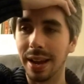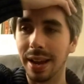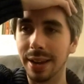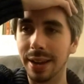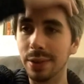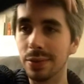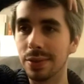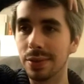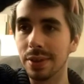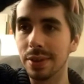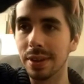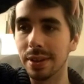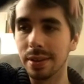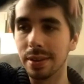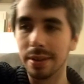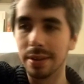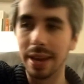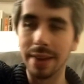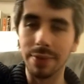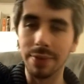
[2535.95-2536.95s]
used
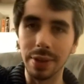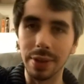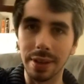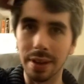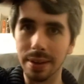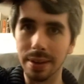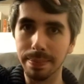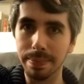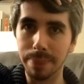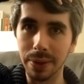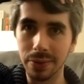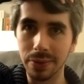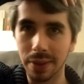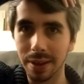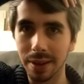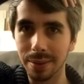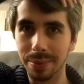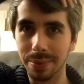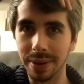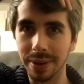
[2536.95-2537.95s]
to have like a buzz
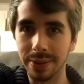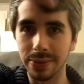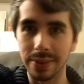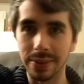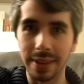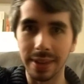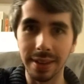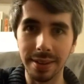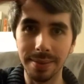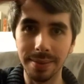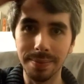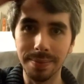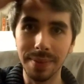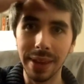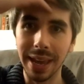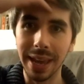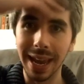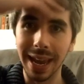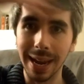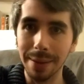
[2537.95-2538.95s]
cut when I was a kid,
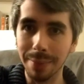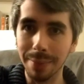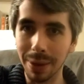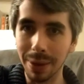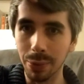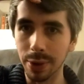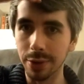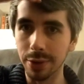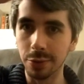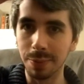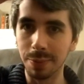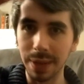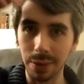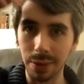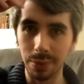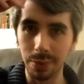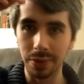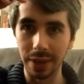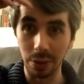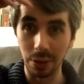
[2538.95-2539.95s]
and my widow's peak
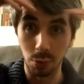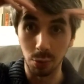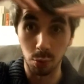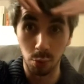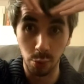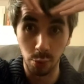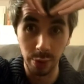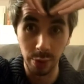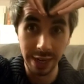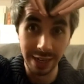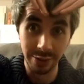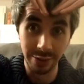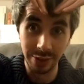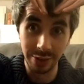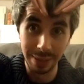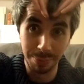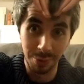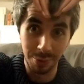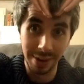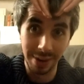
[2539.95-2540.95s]
was like really
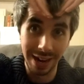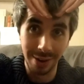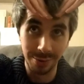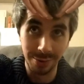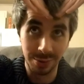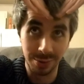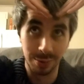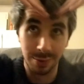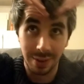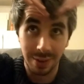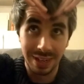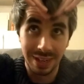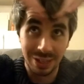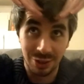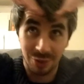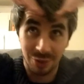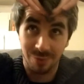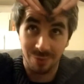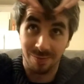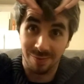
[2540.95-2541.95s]
pronounced. It was like,
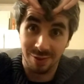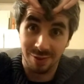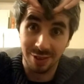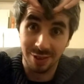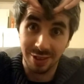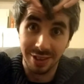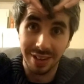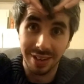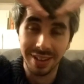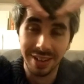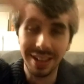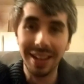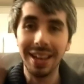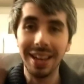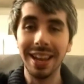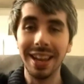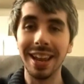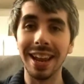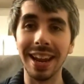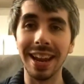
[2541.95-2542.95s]
ugh.
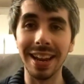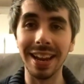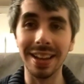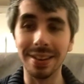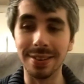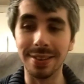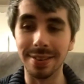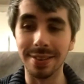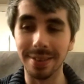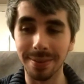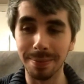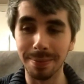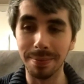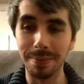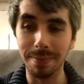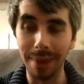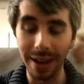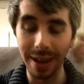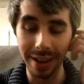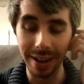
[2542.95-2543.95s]
And
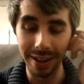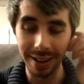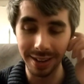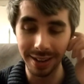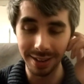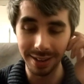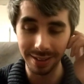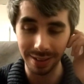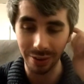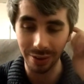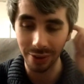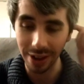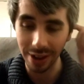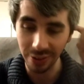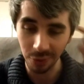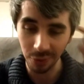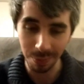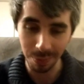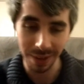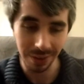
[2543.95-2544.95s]
my
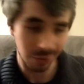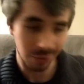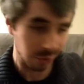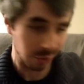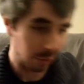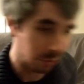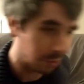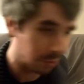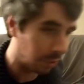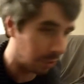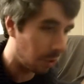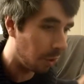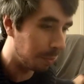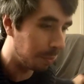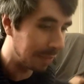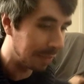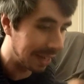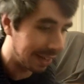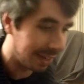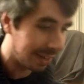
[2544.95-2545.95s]
classmates used to call
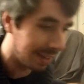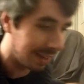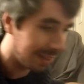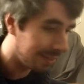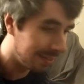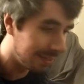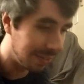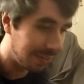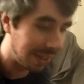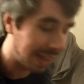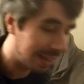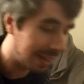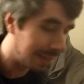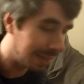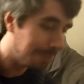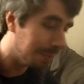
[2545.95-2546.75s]
me Eddie